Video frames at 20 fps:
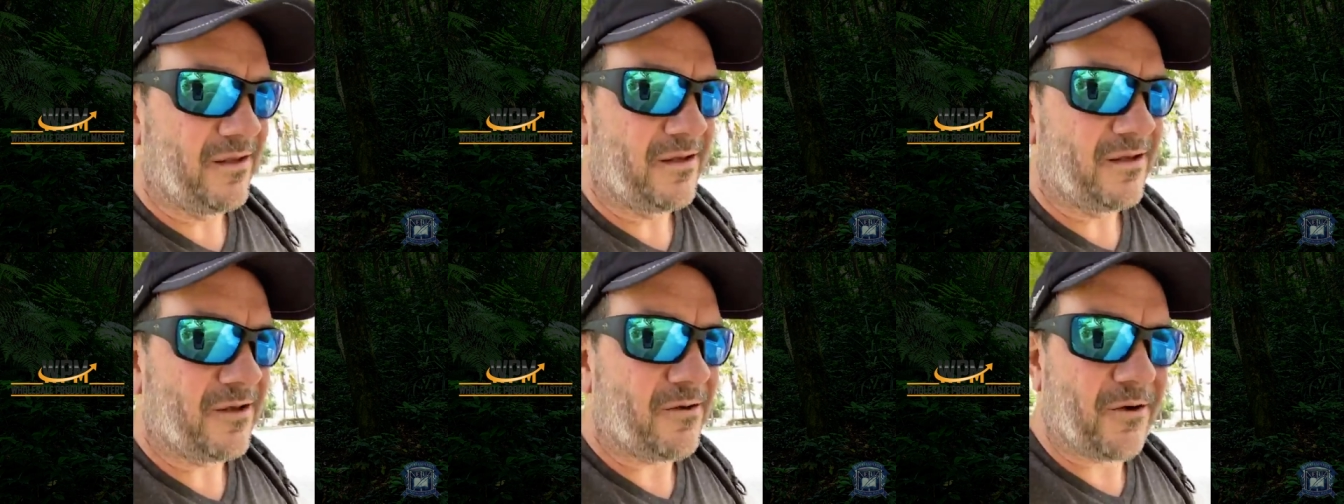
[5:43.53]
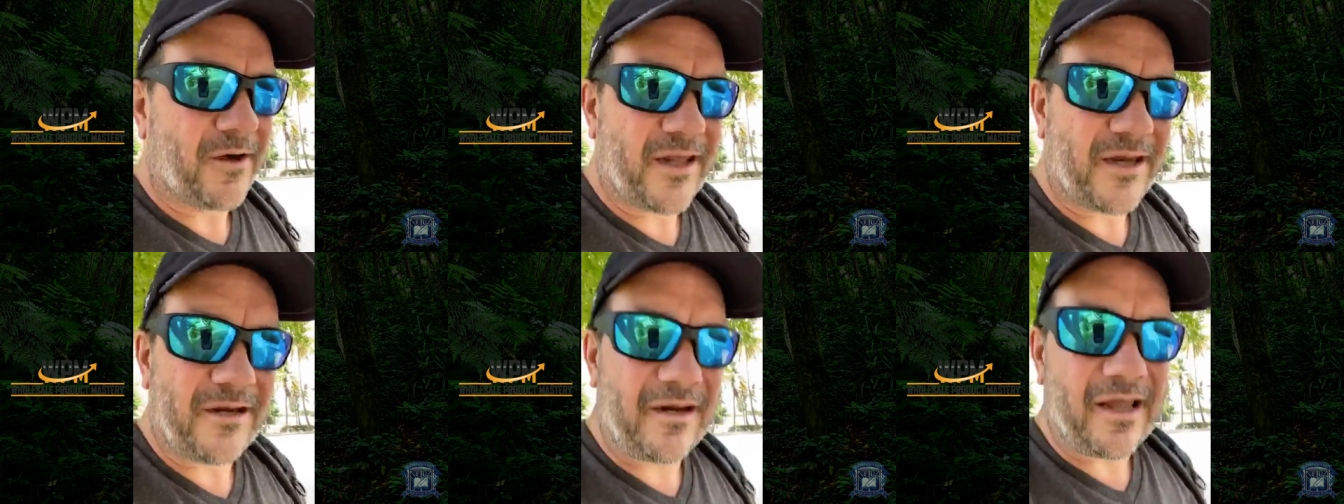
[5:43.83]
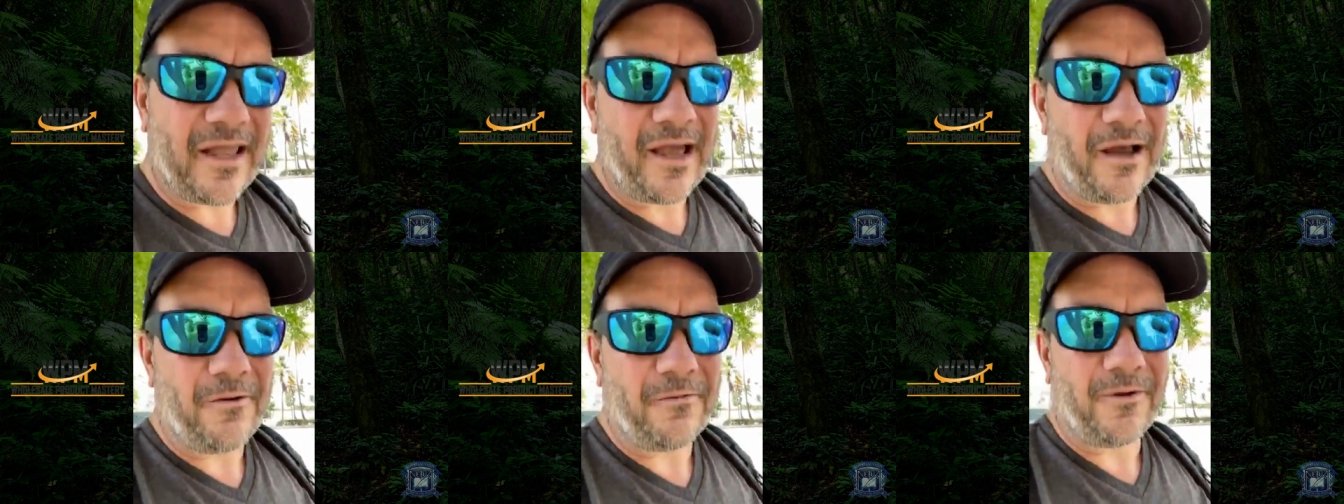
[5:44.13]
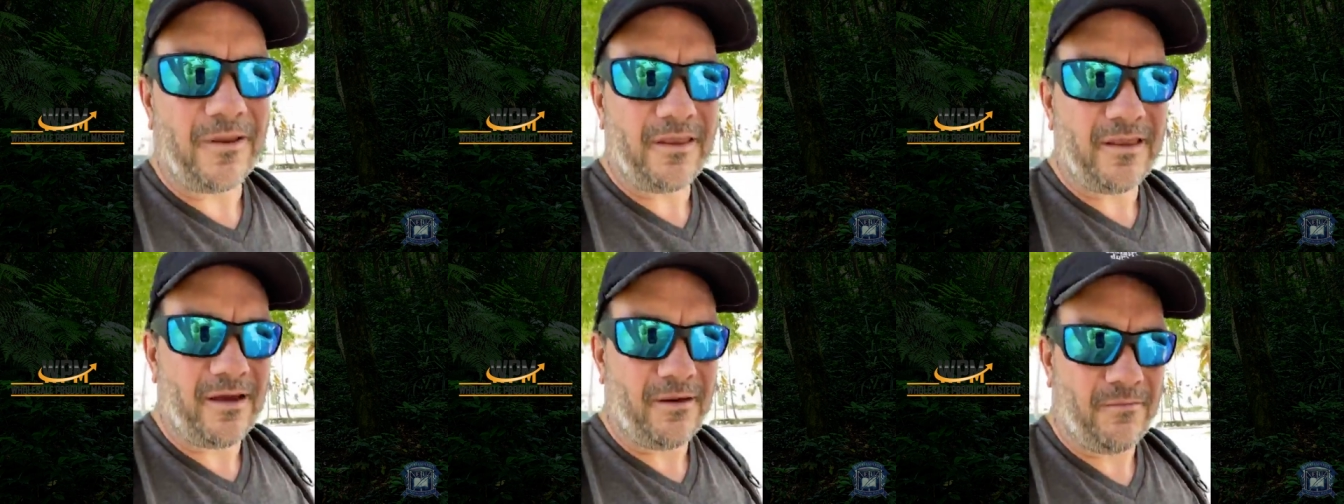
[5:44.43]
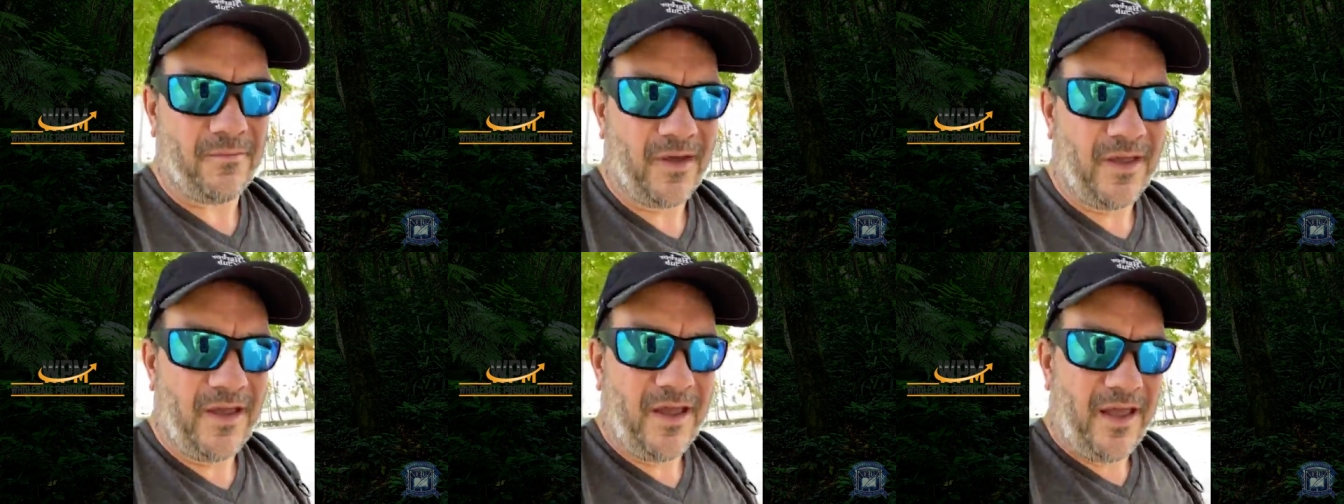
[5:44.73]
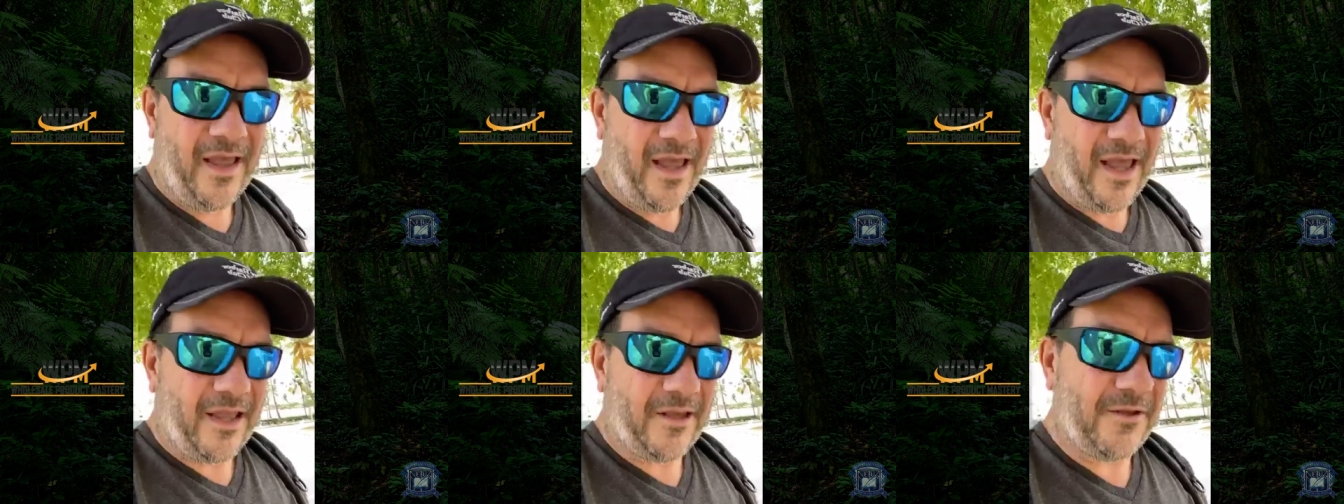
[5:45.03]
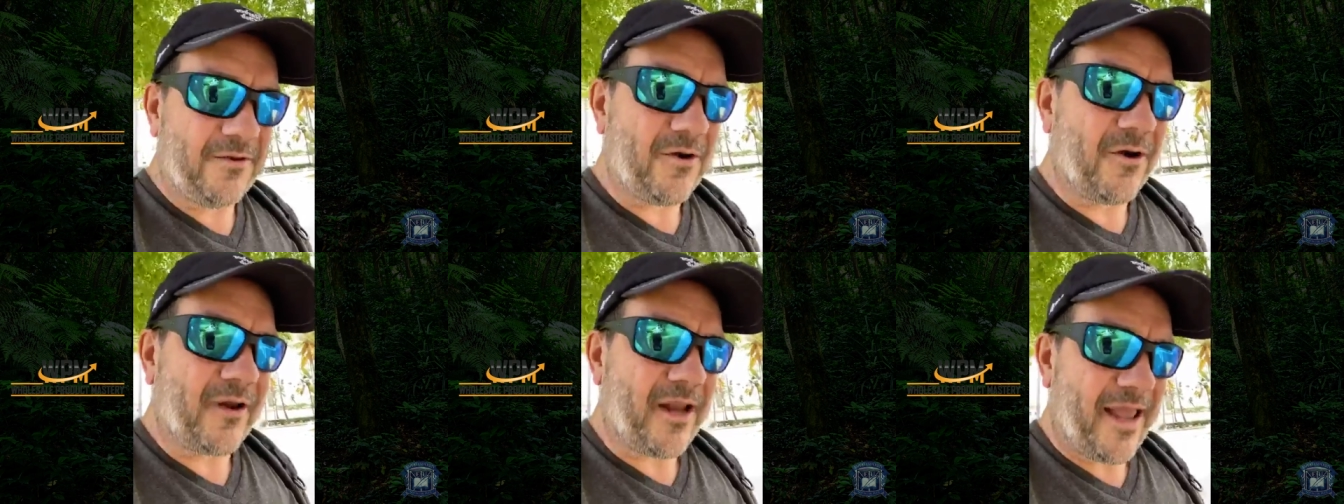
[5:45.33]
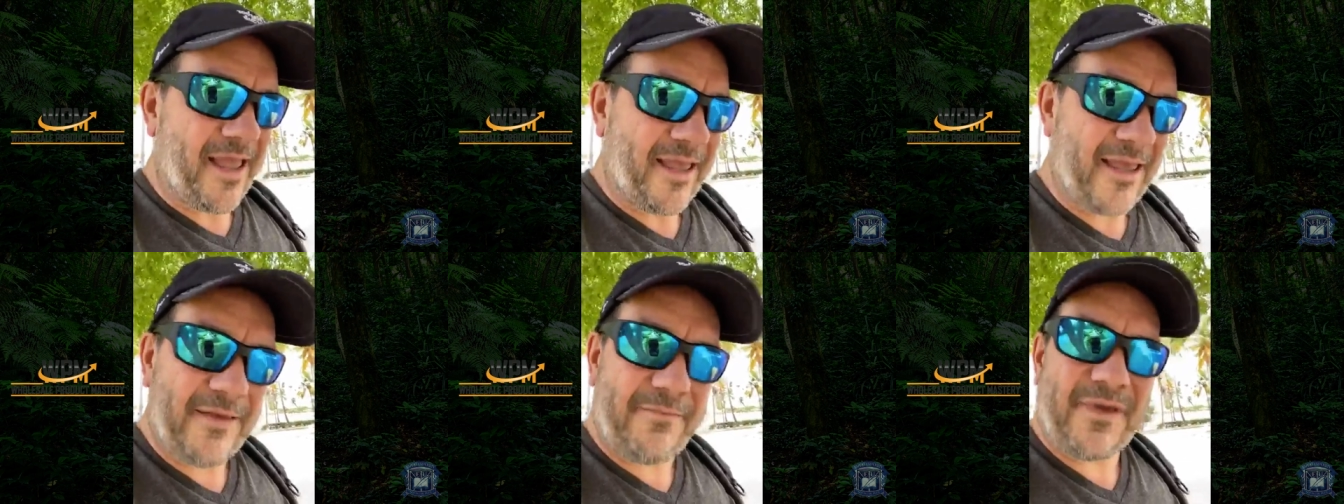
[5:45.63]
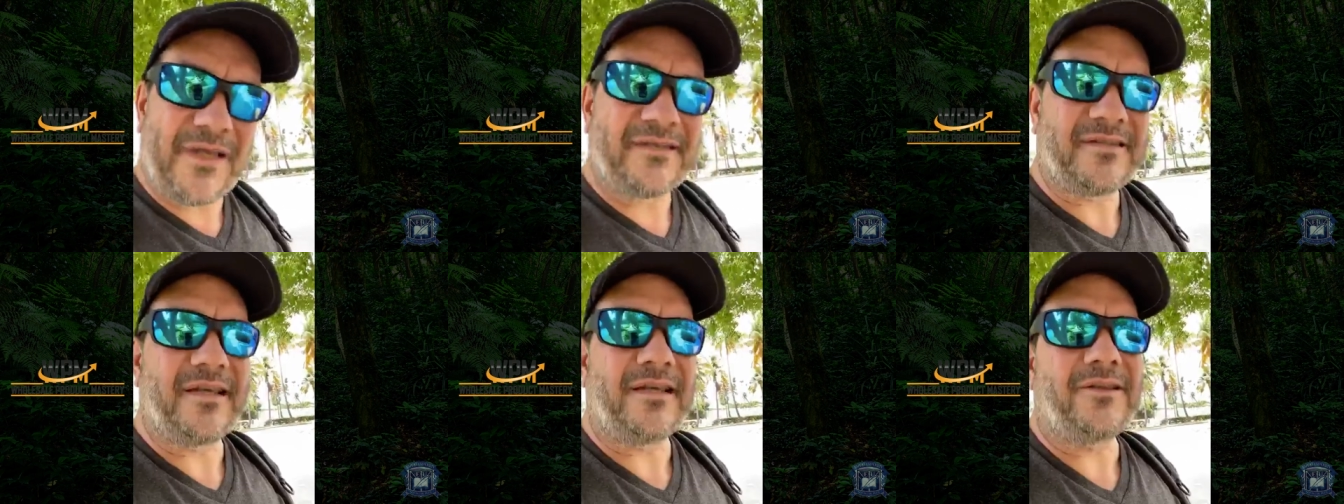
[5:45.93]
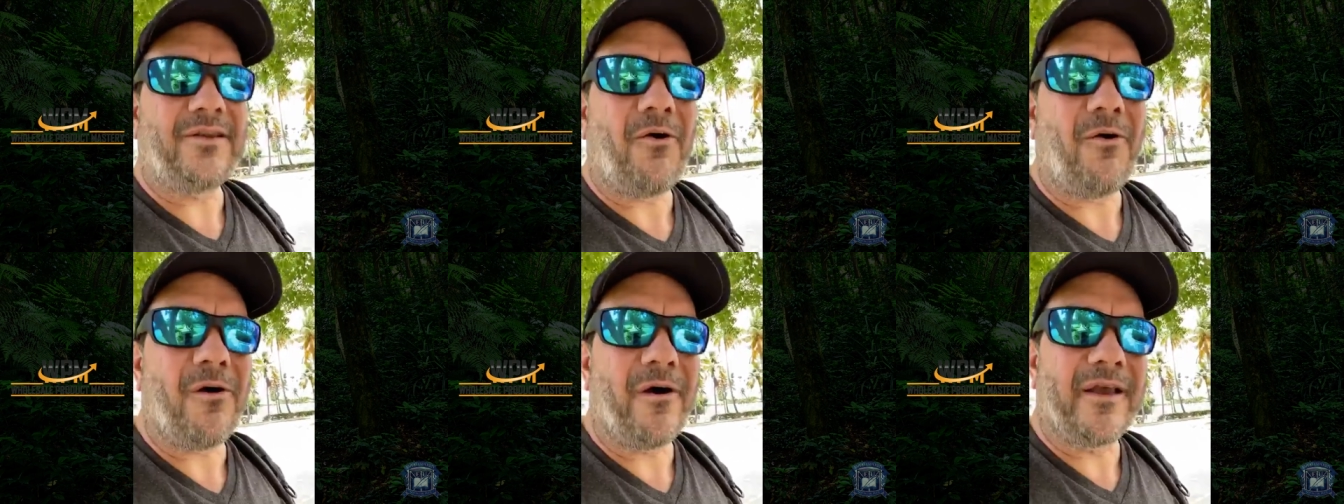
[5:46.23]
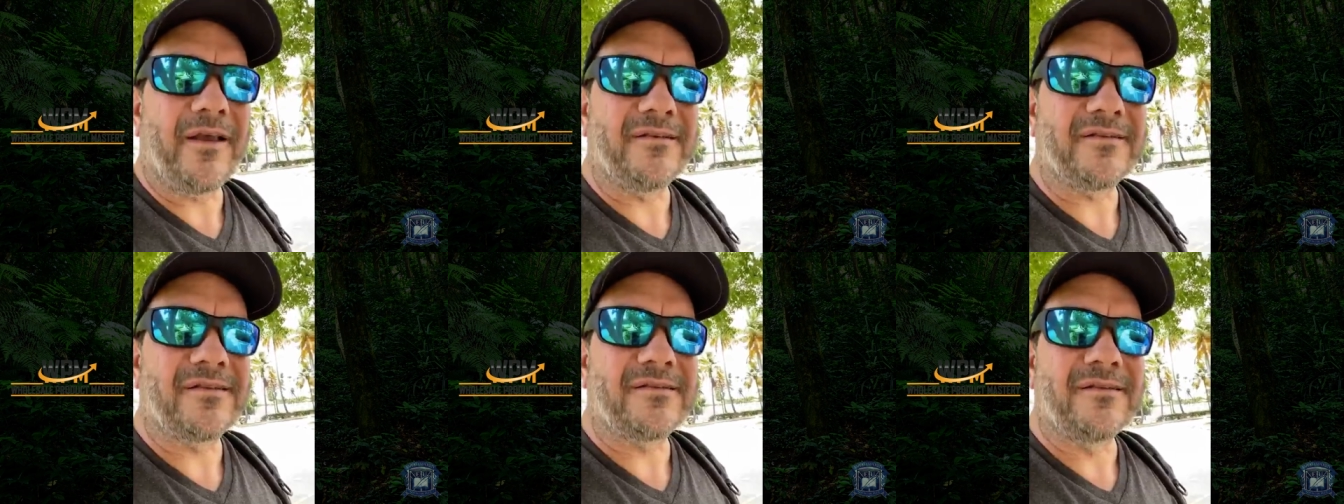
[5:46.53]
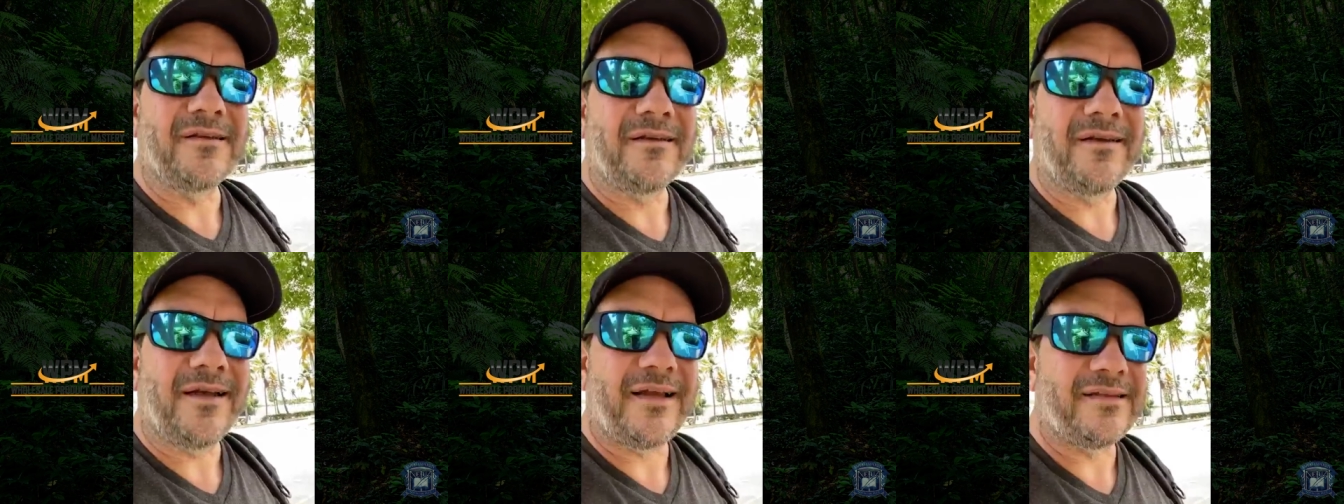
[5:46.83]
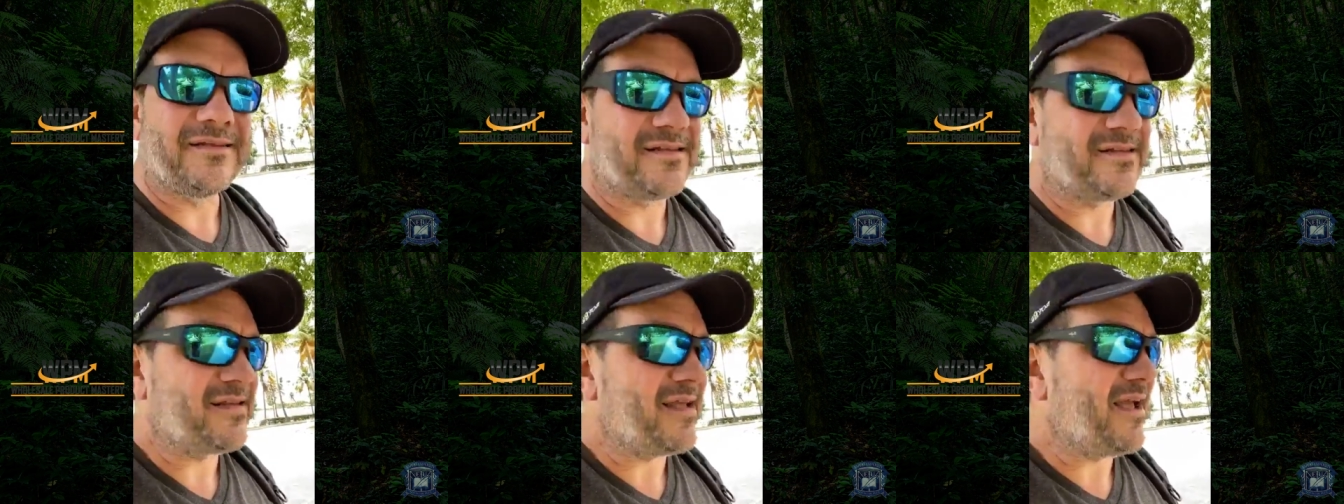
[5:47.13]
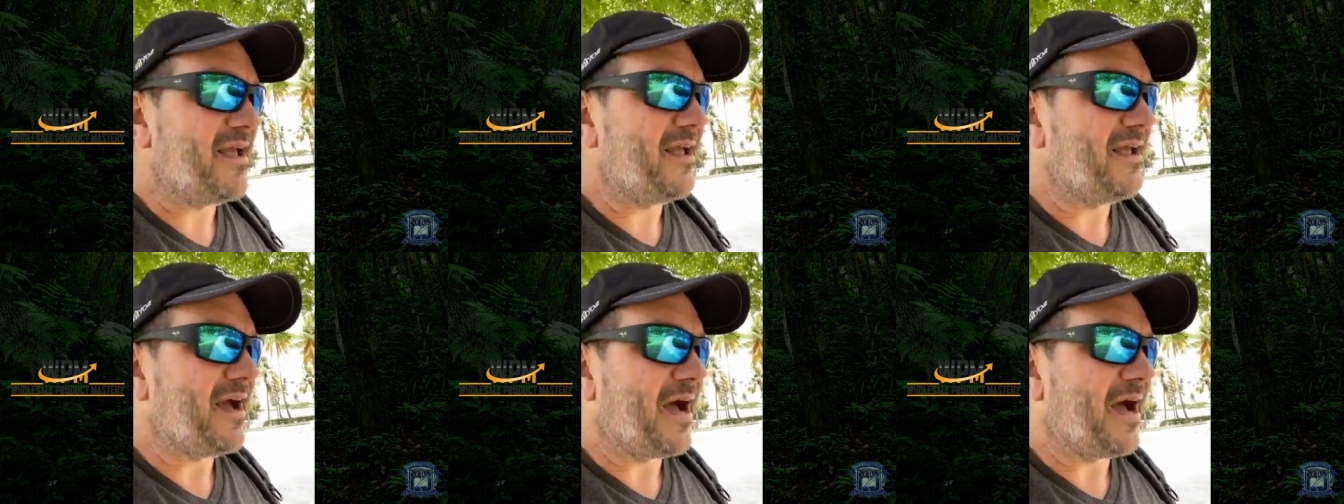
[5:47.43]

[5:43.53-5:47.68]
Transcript: Go get an account with them. And you go to ABC Toys and say,